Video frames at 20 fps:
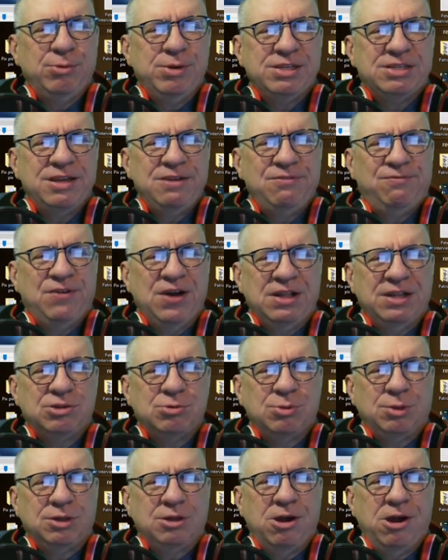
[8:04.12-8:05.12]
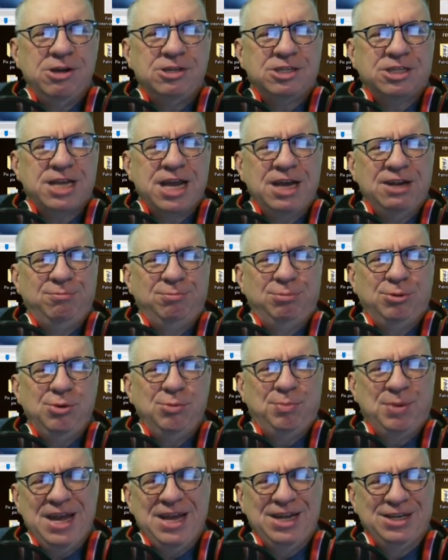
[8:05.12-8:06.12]
who recently fell into a large can of
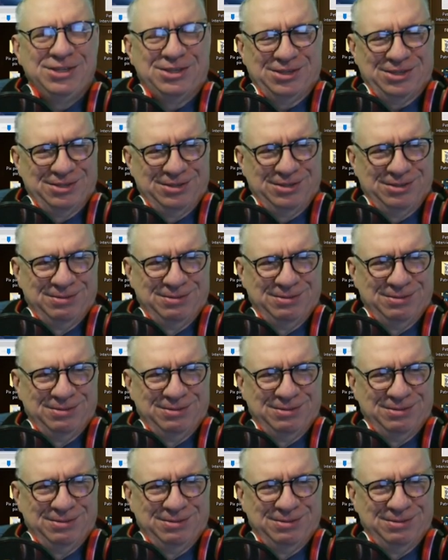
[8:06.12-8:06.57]
blue paint.